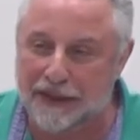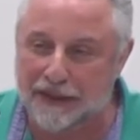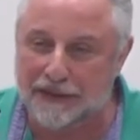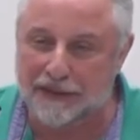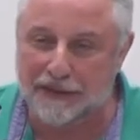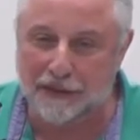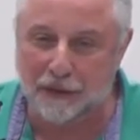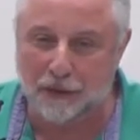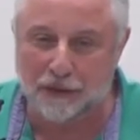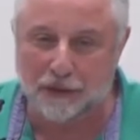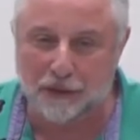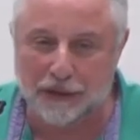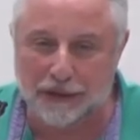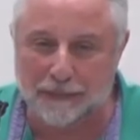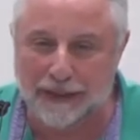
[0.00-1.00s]
this is in order
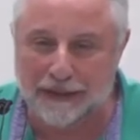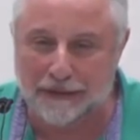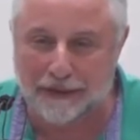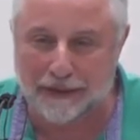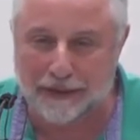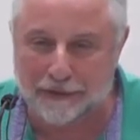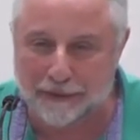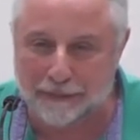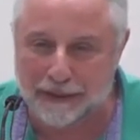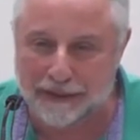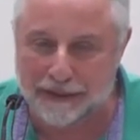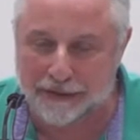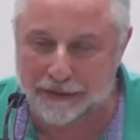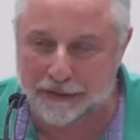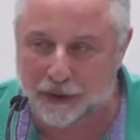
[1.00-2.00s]
to explain therapy,
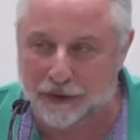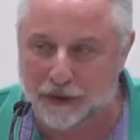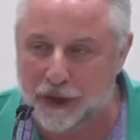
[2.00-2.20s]
this is not